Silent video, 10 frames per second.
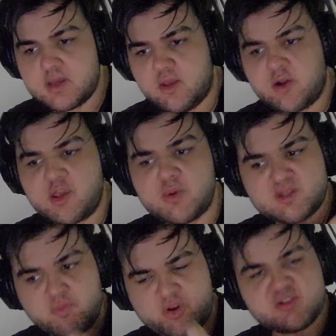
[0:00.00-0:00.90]
He was the
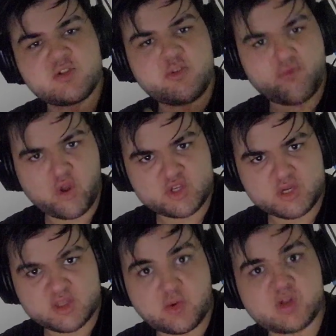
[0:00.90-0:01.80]
president of Russia
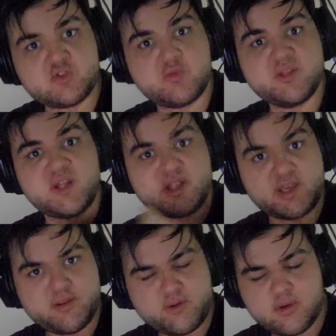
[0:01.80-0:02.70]
and he wanted to be the
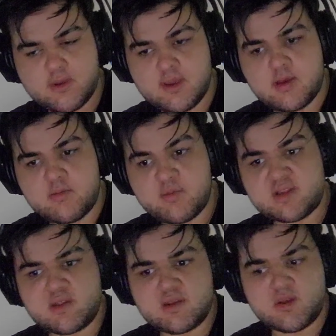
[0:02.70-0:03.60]
leader. But
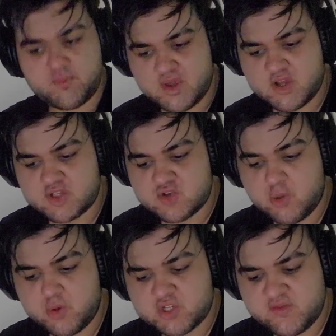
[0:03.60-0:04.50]
because
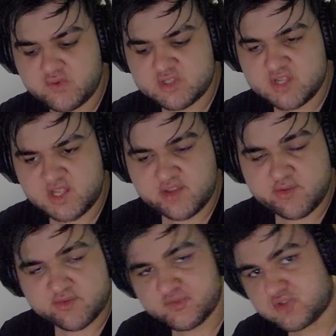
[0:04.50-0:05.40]
Gorbachev was the leader
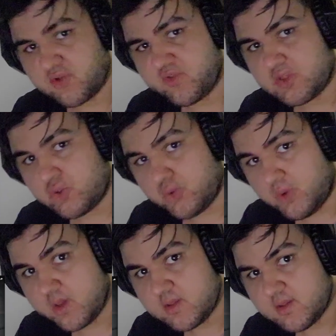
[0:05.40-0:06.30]
of the Soviet
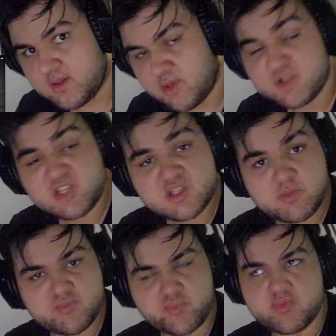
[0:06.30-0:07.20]
Union, he wasn't
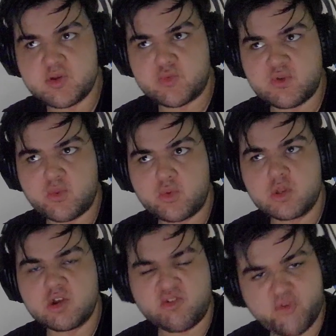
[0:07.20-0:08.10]
the
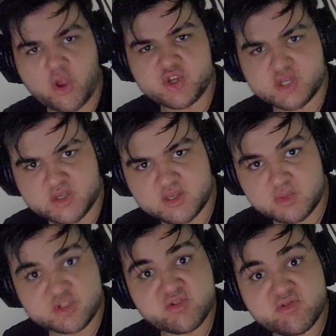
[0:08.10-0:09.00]
ruler of Russia. He
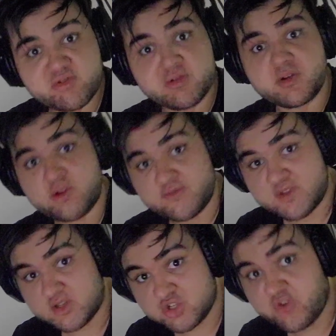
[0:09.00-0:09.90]
was the ruler of
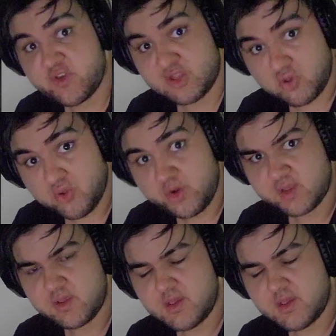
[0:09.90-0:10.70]
the Soviet Union.